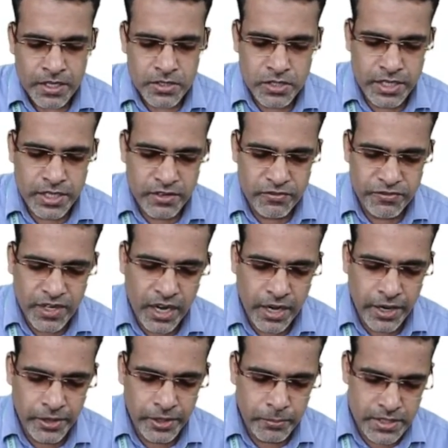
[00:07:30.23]
So the
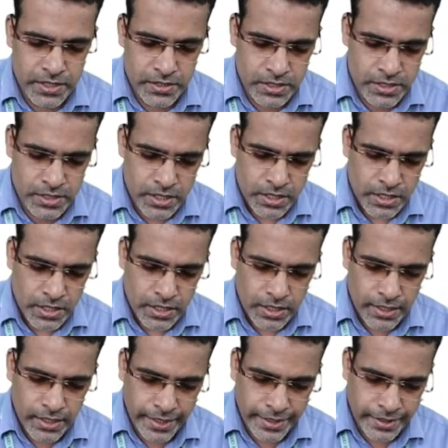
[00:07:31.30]
infrahyoid muscles
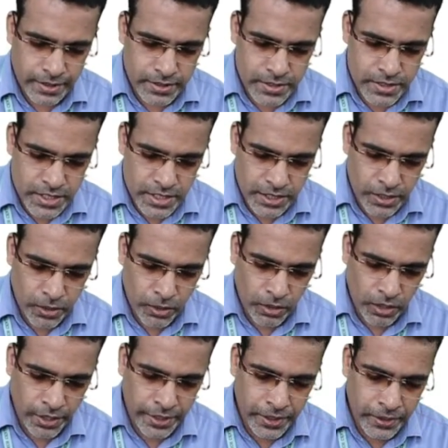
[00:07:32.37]
like
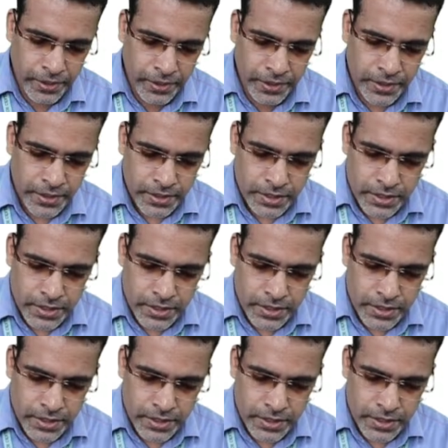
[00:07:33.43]
sternohyoid,